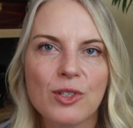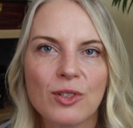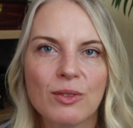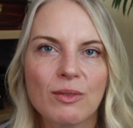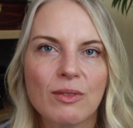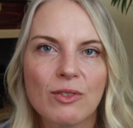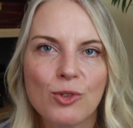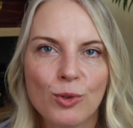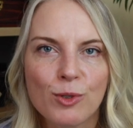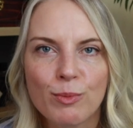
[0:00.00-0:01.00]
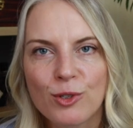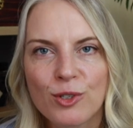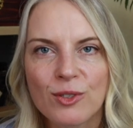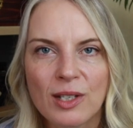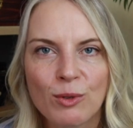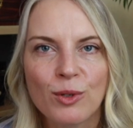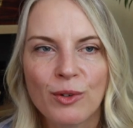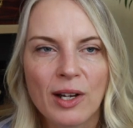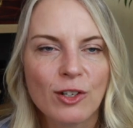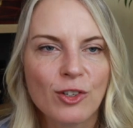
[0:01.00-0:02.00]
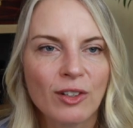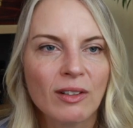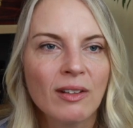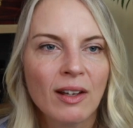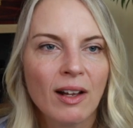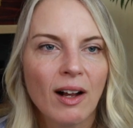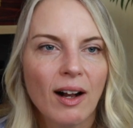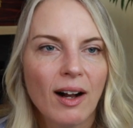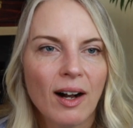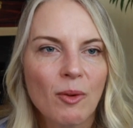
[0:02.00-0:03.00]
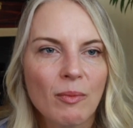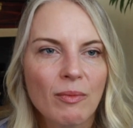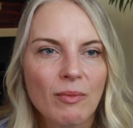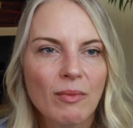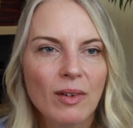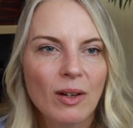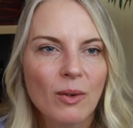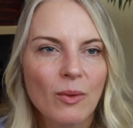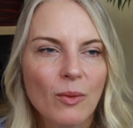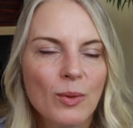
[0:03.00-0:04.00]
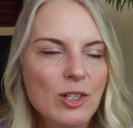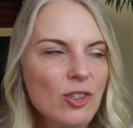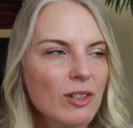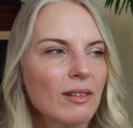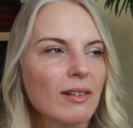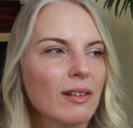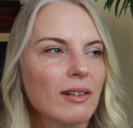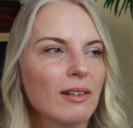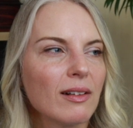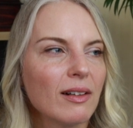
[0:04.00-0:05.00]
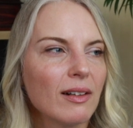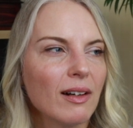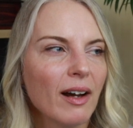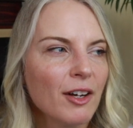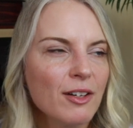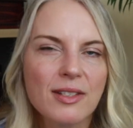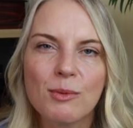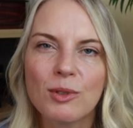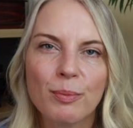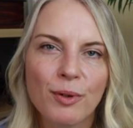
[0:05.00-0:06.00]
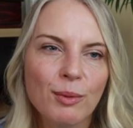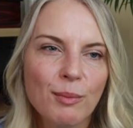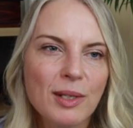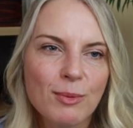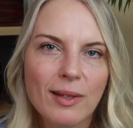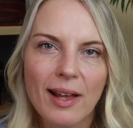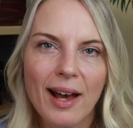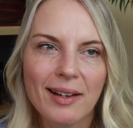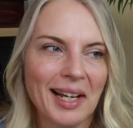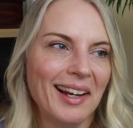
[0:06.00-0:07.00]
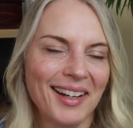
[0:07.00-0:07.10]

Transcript: to George Bush's inauguration, um, which I don't see what the problem is with that,